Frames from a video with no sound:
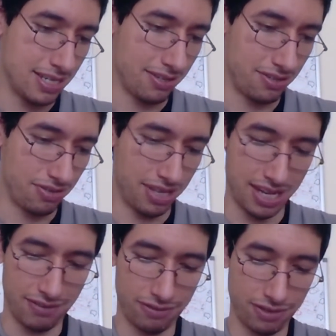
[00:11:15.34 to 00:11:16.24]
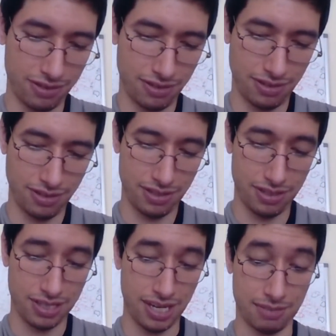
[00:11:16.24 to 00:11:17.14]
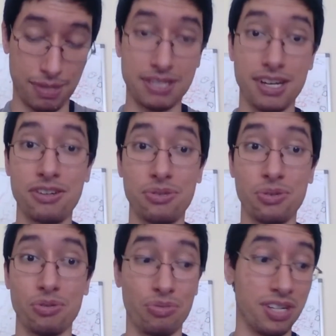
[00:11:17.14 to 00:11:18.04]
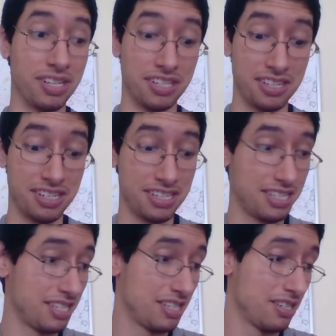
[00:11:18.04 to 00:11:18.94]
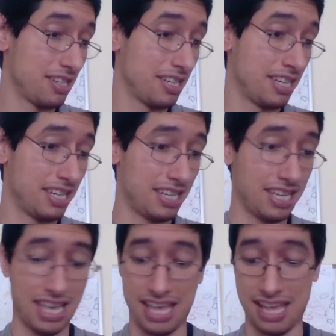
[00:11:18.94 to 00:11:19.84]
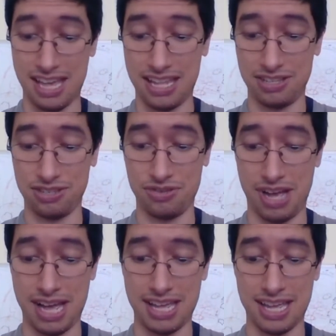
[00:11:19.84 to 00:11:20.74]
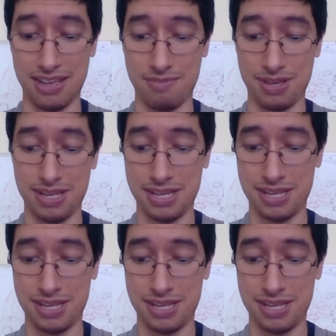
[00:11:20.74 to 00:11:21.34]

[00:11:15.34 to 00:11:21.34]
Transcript: I'll just do that after. Guys, my daughter's doing really good. And so I am